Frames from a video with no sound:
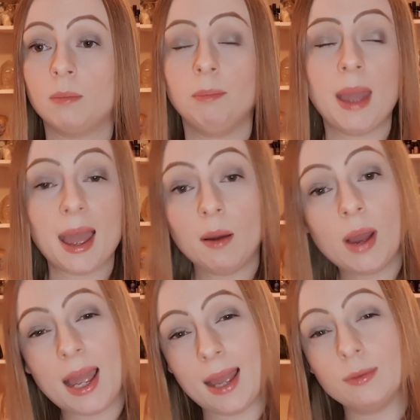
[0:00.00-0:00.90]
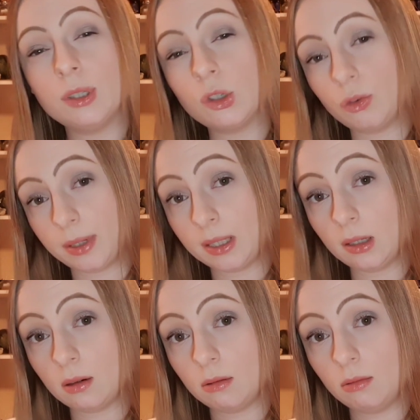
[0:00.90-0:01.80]
powerhouse
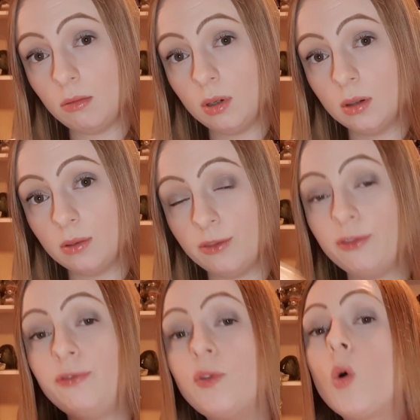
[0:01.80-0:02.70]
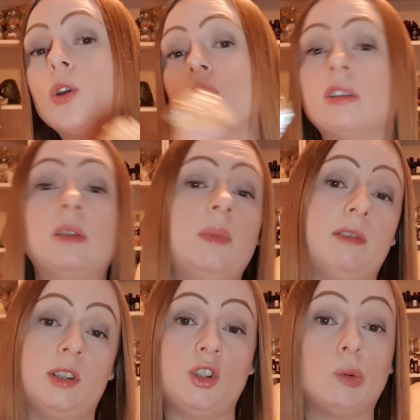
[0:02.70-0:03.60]
crystal for your
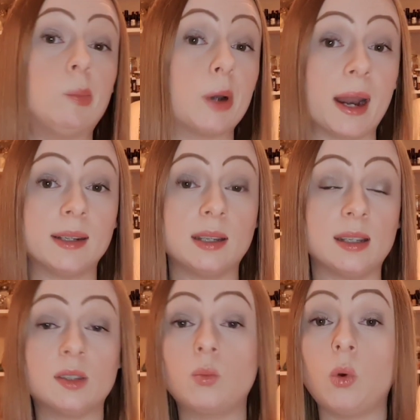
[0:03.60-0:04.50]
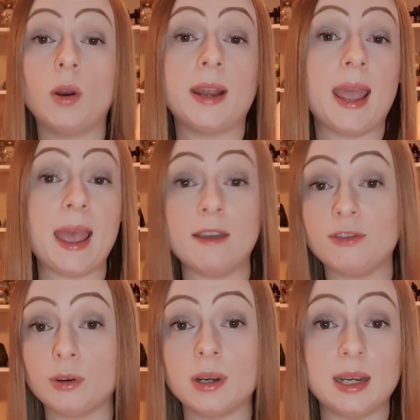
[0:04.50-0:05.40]
spiritual practice,
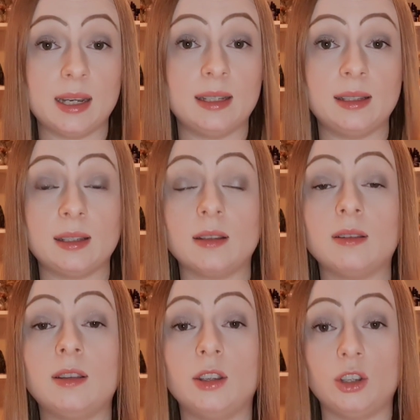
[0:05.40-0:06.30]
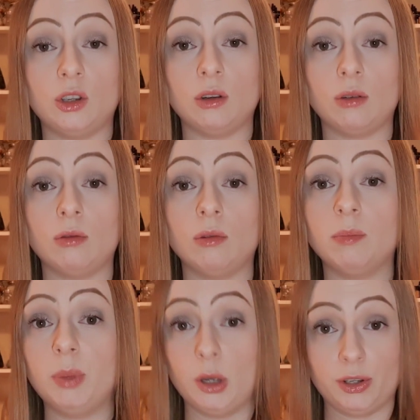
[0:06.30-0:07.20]
whatever it is that you
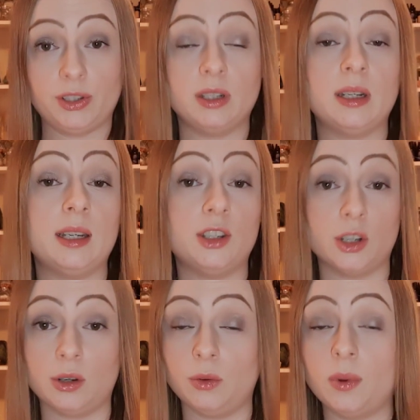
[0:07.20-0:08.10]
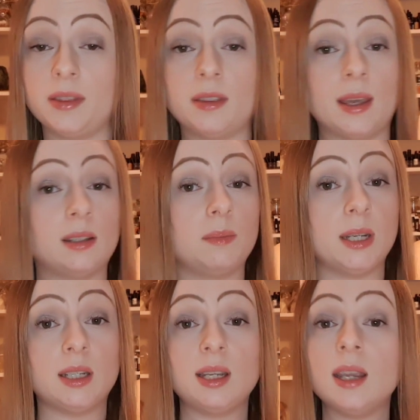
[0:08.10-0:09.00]
personally do, whether that's
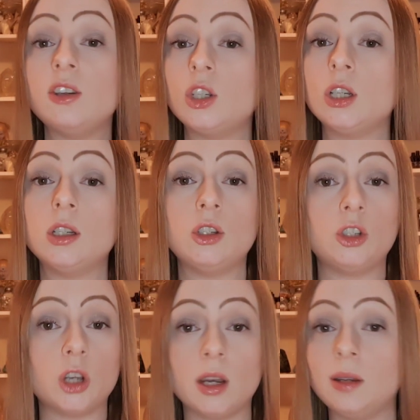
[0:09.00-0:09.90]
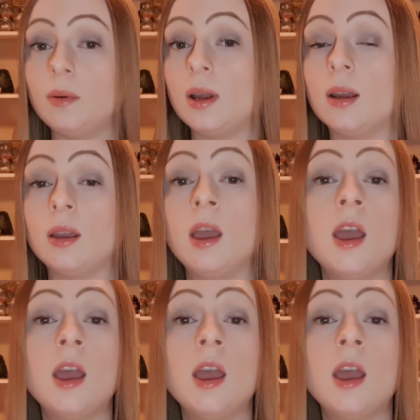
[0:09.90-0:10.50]
meditation, journey work,